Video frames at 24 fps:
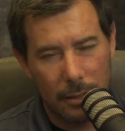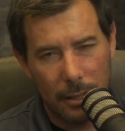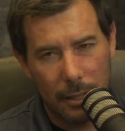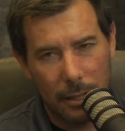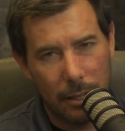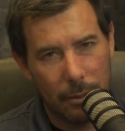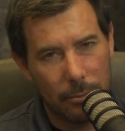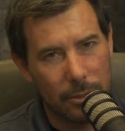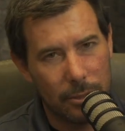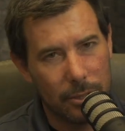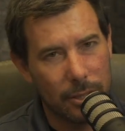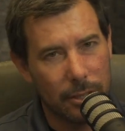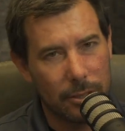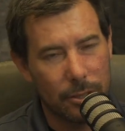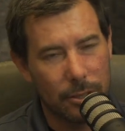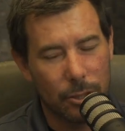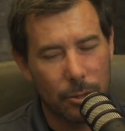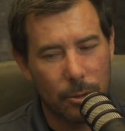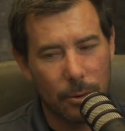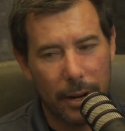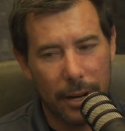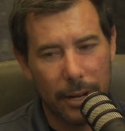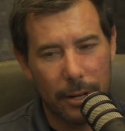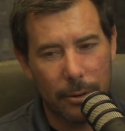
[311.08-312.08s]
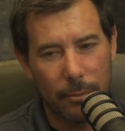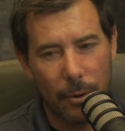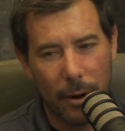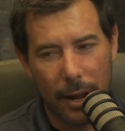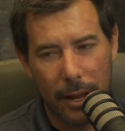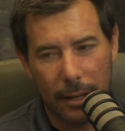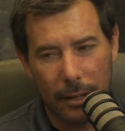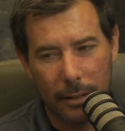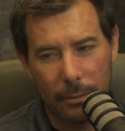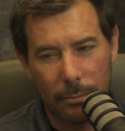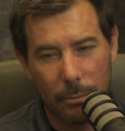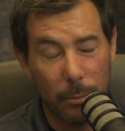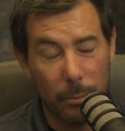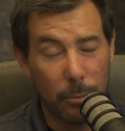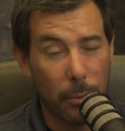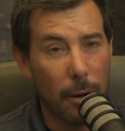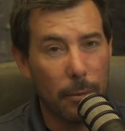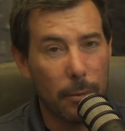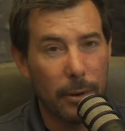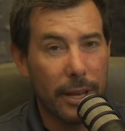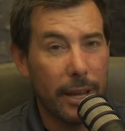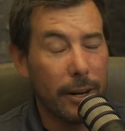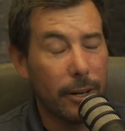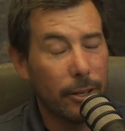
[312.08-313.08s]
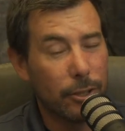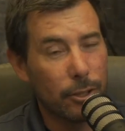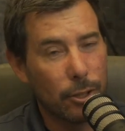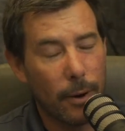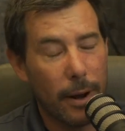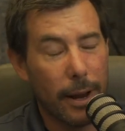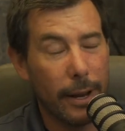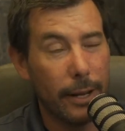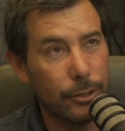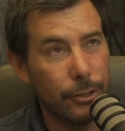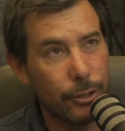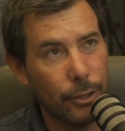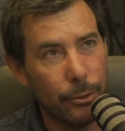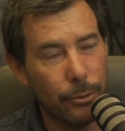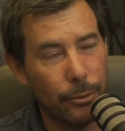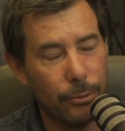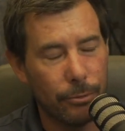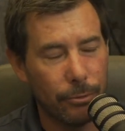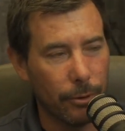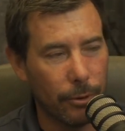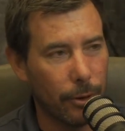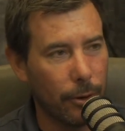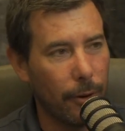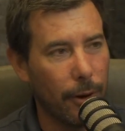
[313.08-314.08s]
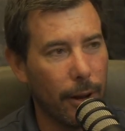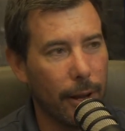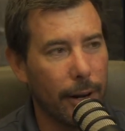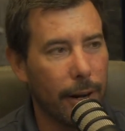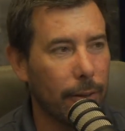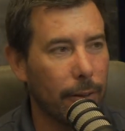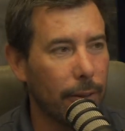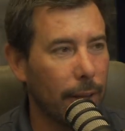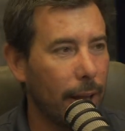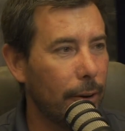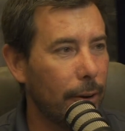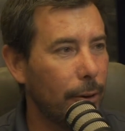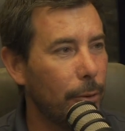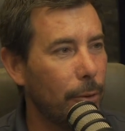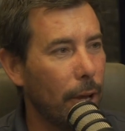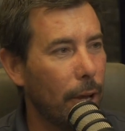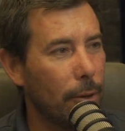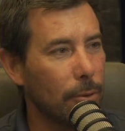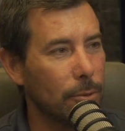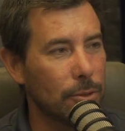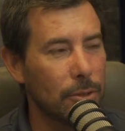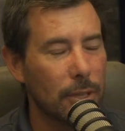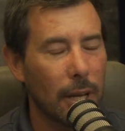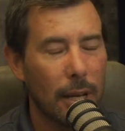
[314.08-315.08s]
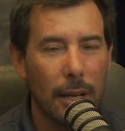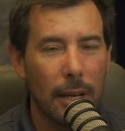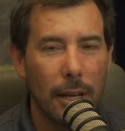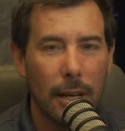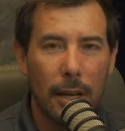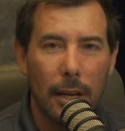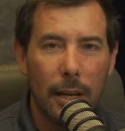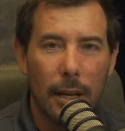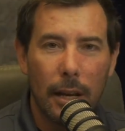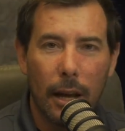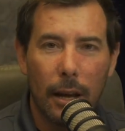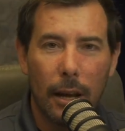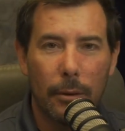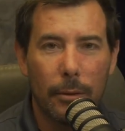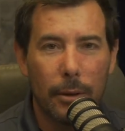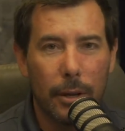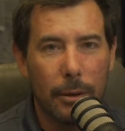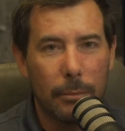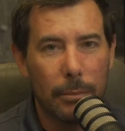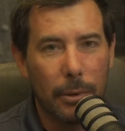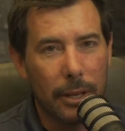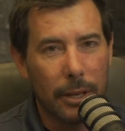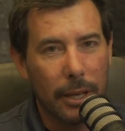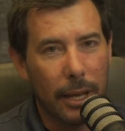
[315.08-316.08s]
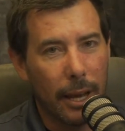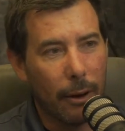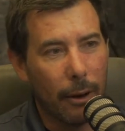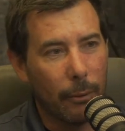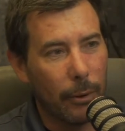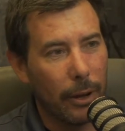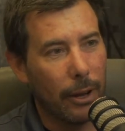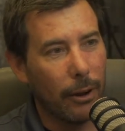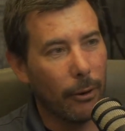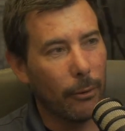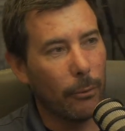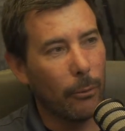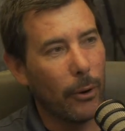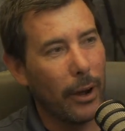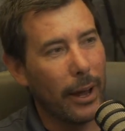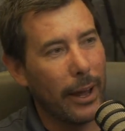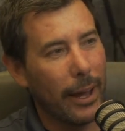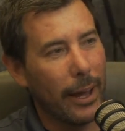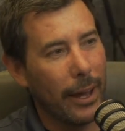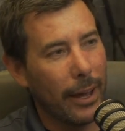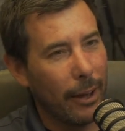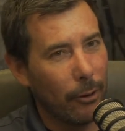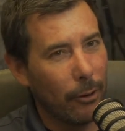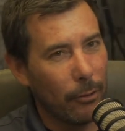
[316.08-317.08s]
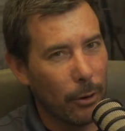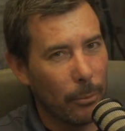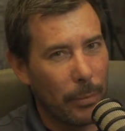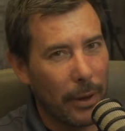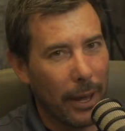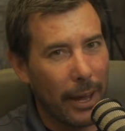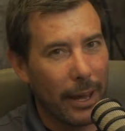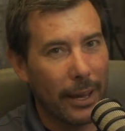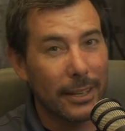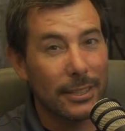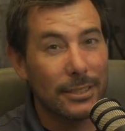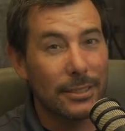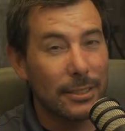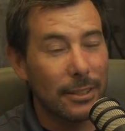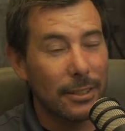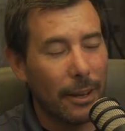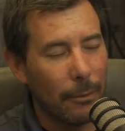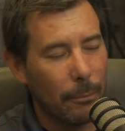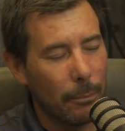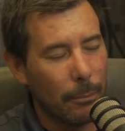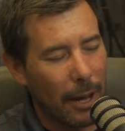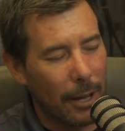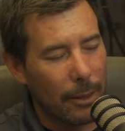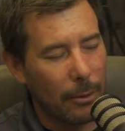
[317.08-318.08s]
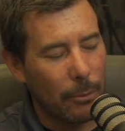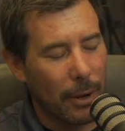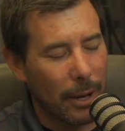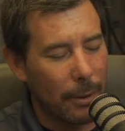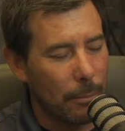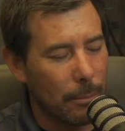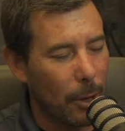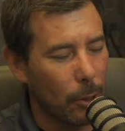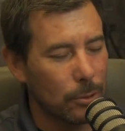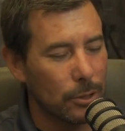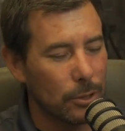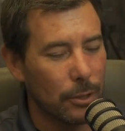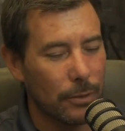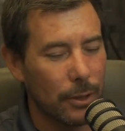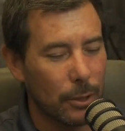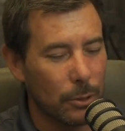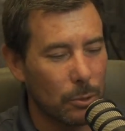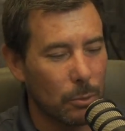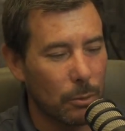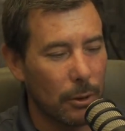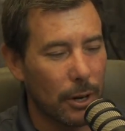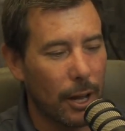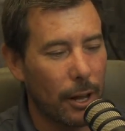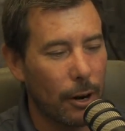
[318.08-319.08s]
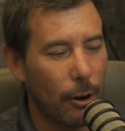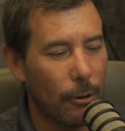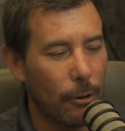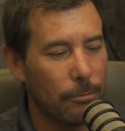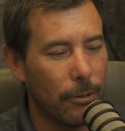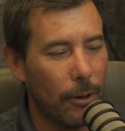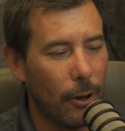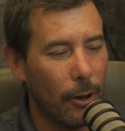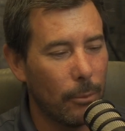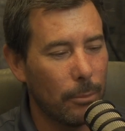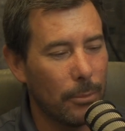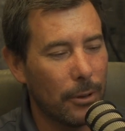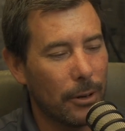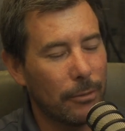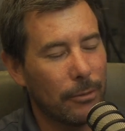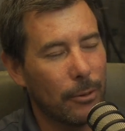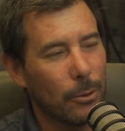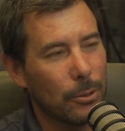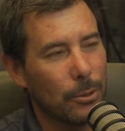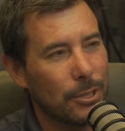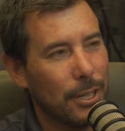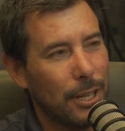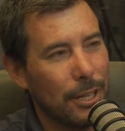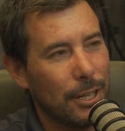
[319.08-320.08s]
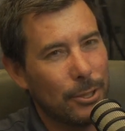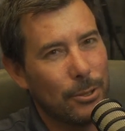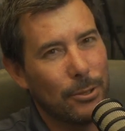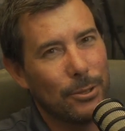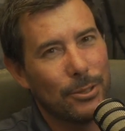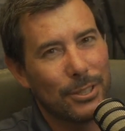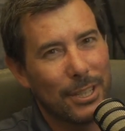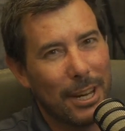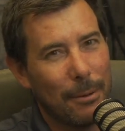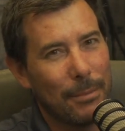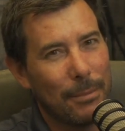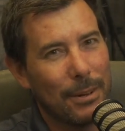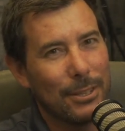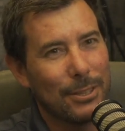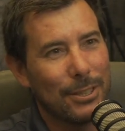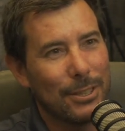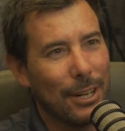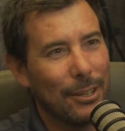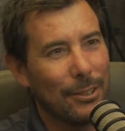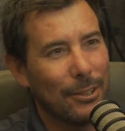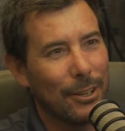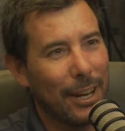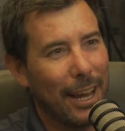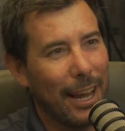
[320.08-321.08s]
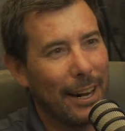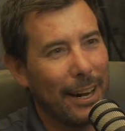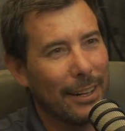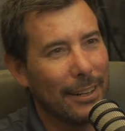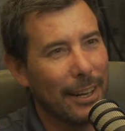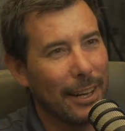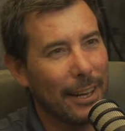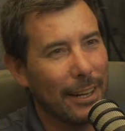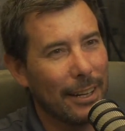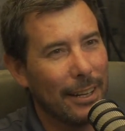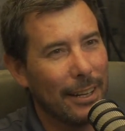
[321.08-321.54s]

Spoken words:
It was a train wreck. We probably hit a train too, for crying out loud. Who knows? I mean, but yeah, we are way overpaid because, by the way, most of those were not our fault. But of course, the insurance company is going to look at it like,